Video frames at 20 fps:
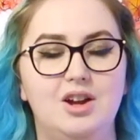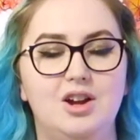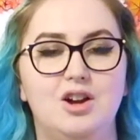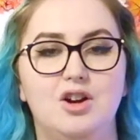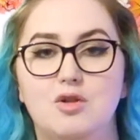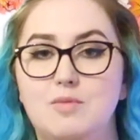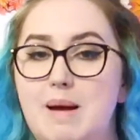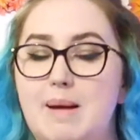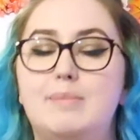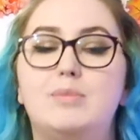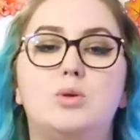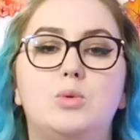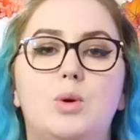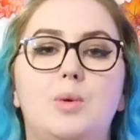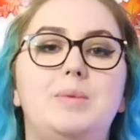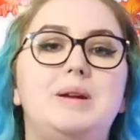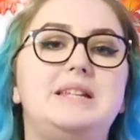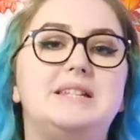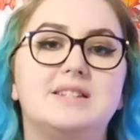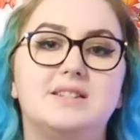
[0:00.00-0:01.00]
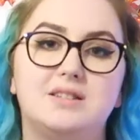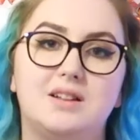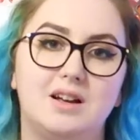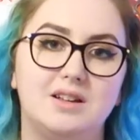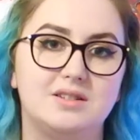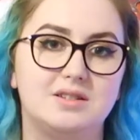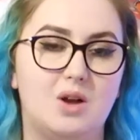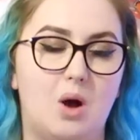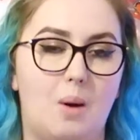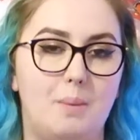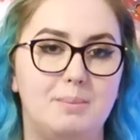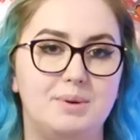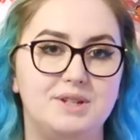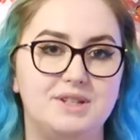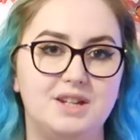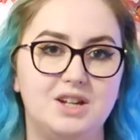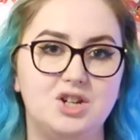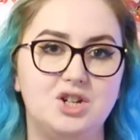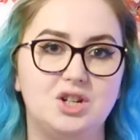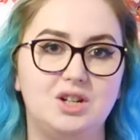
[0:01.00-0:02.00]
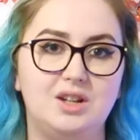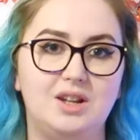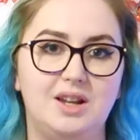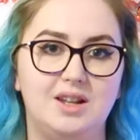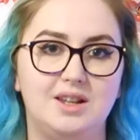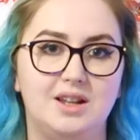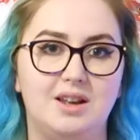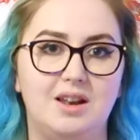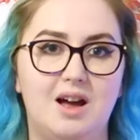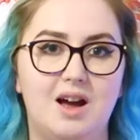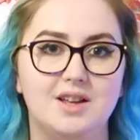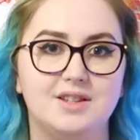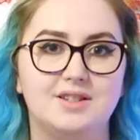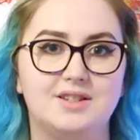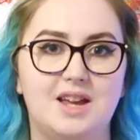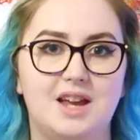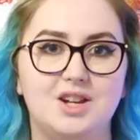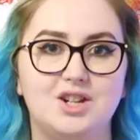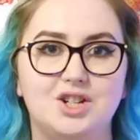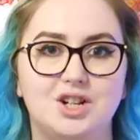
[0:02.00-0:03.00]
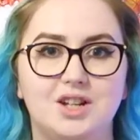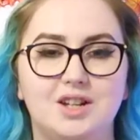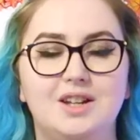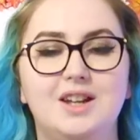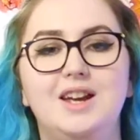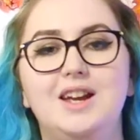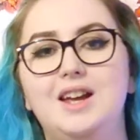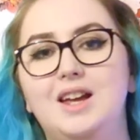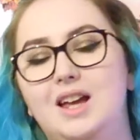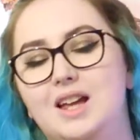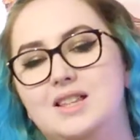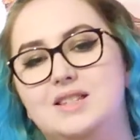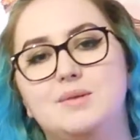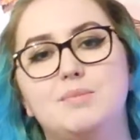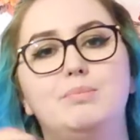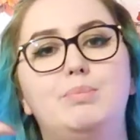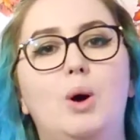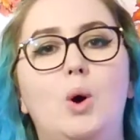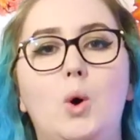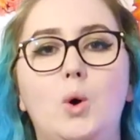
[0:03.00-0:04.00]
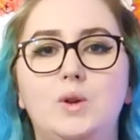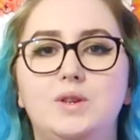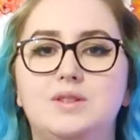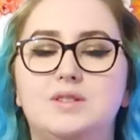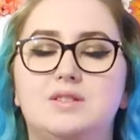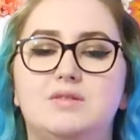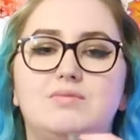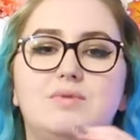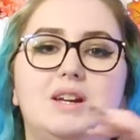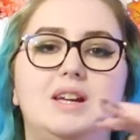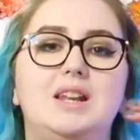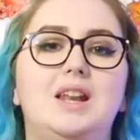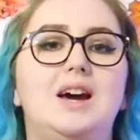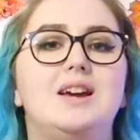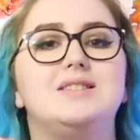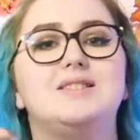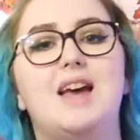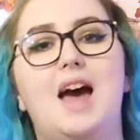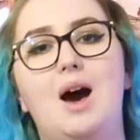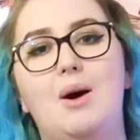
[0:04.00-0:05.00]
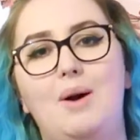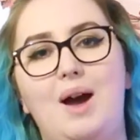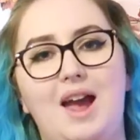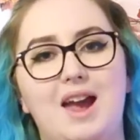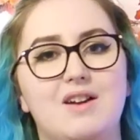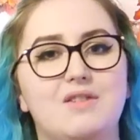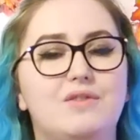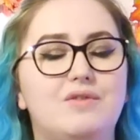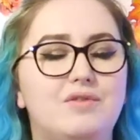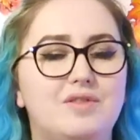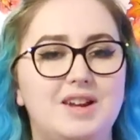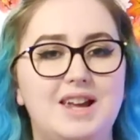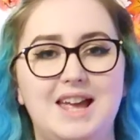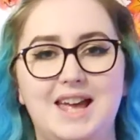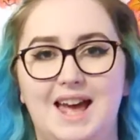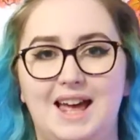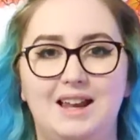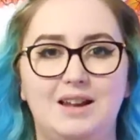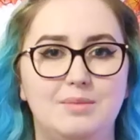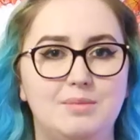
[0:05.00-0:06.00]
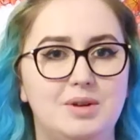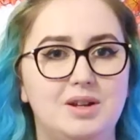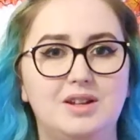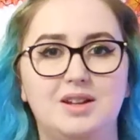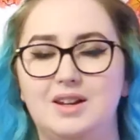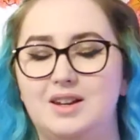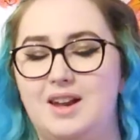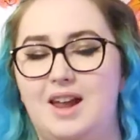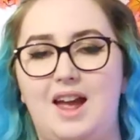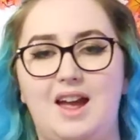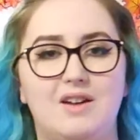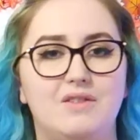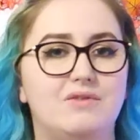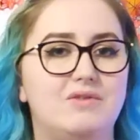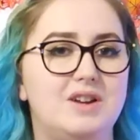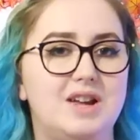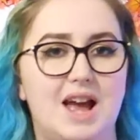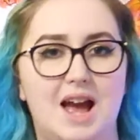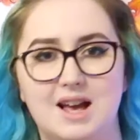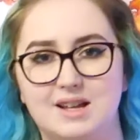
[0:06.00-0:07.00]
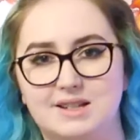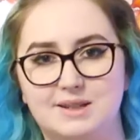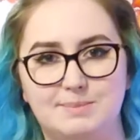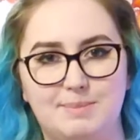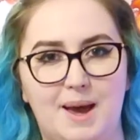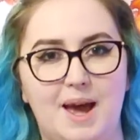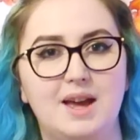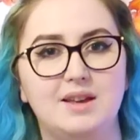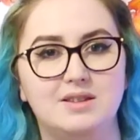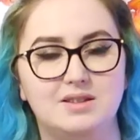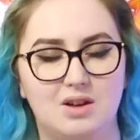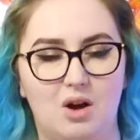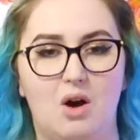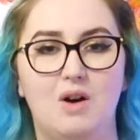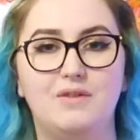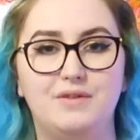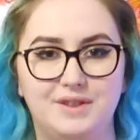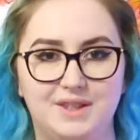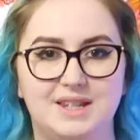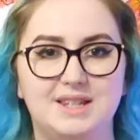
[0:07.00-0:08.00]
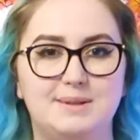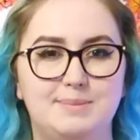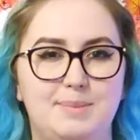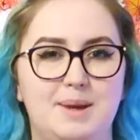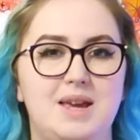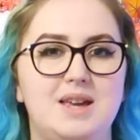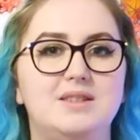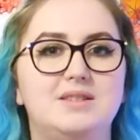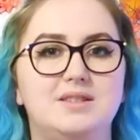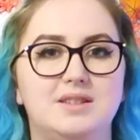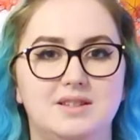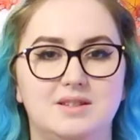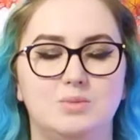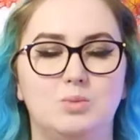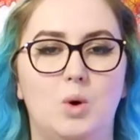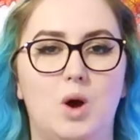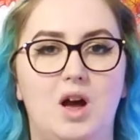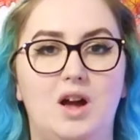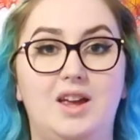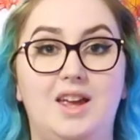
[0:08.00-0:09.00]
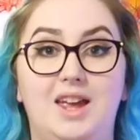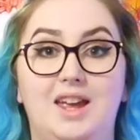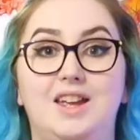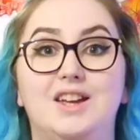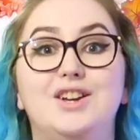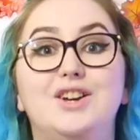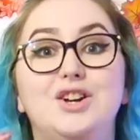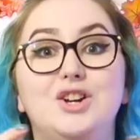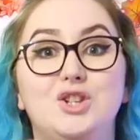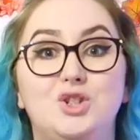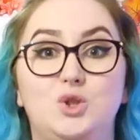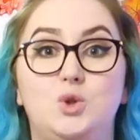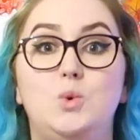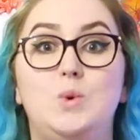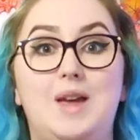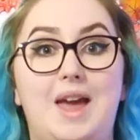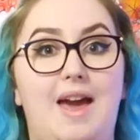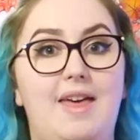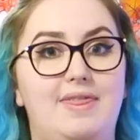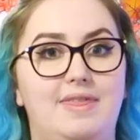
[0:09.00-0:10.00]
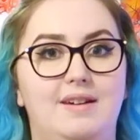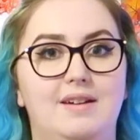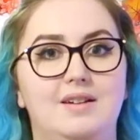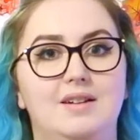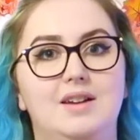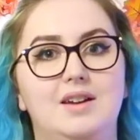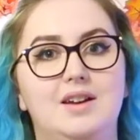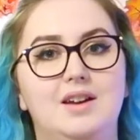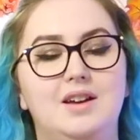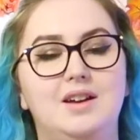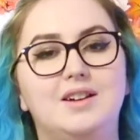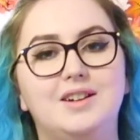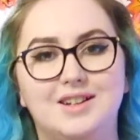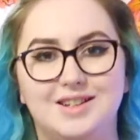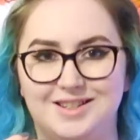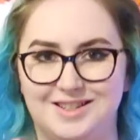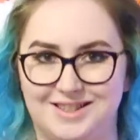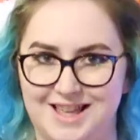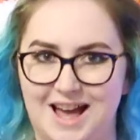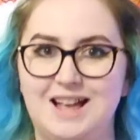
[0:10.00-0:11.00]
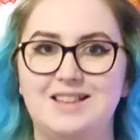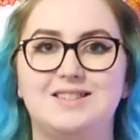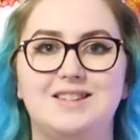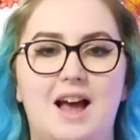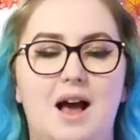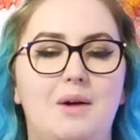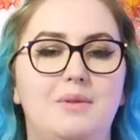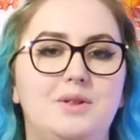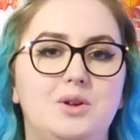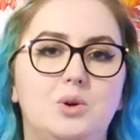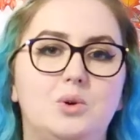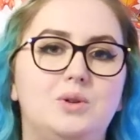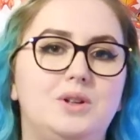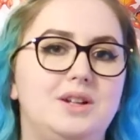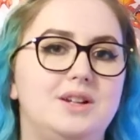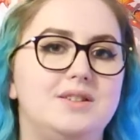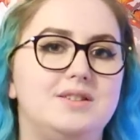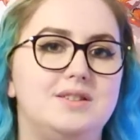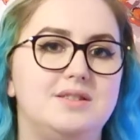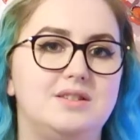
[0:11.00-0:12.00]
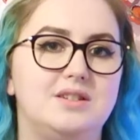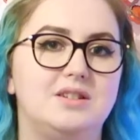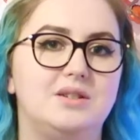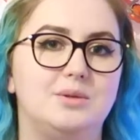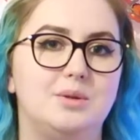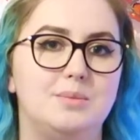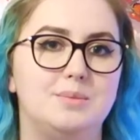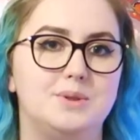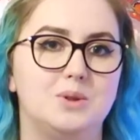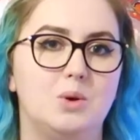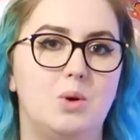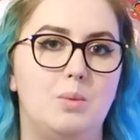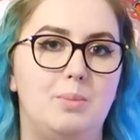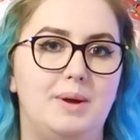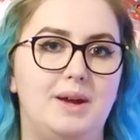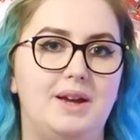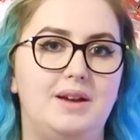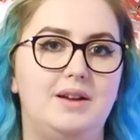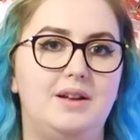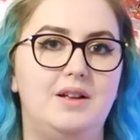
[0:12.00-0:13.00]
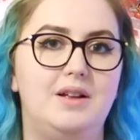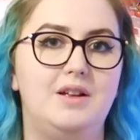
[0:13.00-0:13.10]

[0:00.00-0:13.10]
Remember when we discussed composition in the last session? It's important to realize how every element and every aspect of this piece is working together, because that's how the audience is going to absorb it.